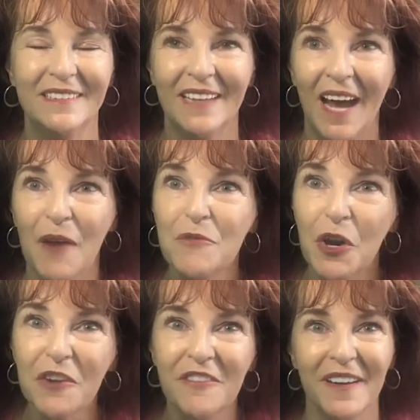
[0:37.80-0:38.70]

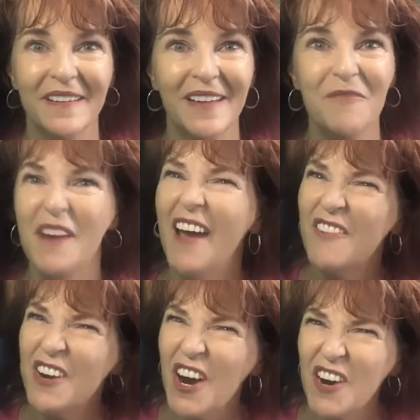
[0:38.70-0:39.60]
nervous. I'm
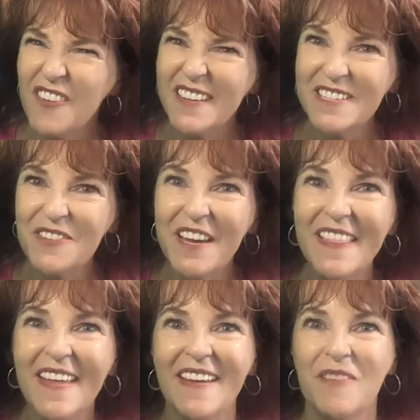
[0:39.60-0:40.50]
never nervous
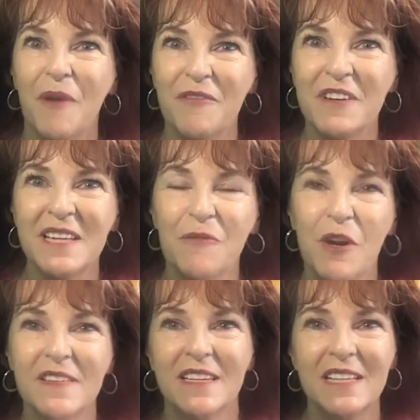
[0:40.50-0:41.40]
doing these, but for some
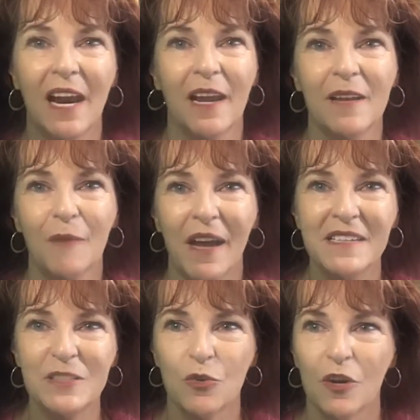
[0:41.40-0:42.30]
reason telling my
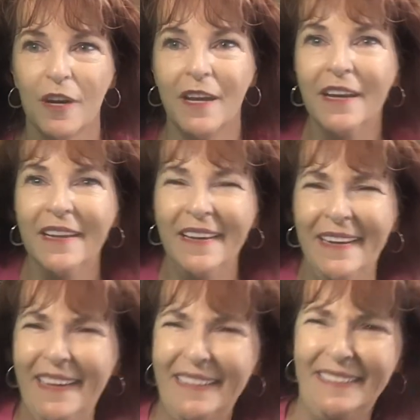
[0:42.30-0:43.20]
story,
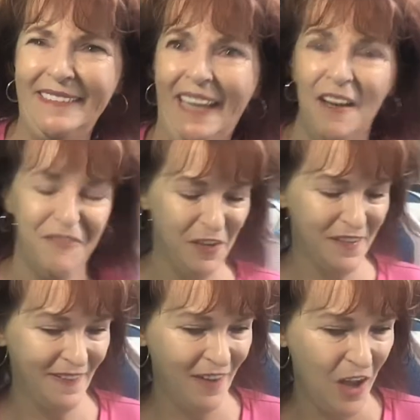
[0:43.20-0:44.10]
feels
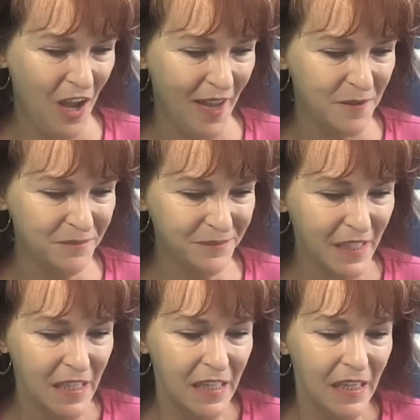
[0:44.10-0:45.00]
a little odd.
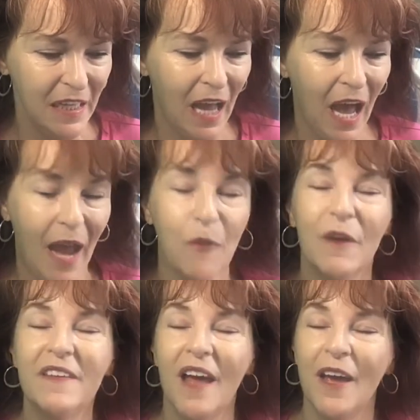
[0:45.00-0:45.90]
I
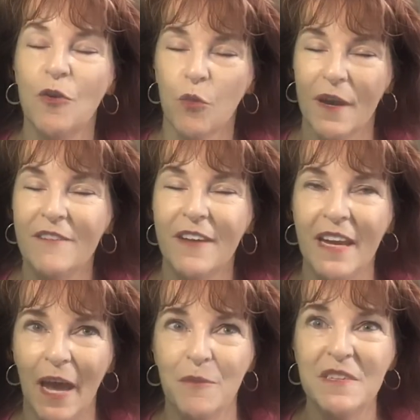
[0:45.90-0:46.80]
was a
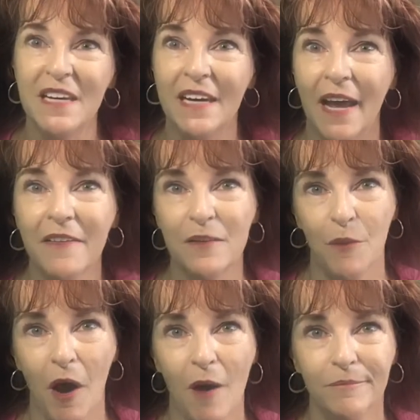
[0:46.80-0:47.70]
grieving empty nest
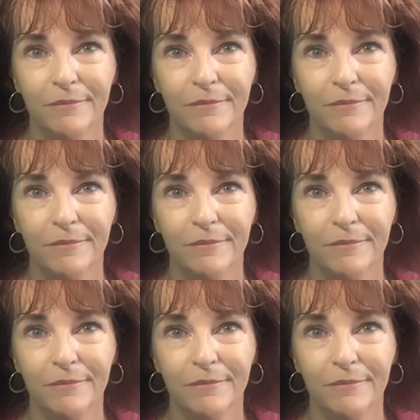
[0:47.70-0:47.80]
mom.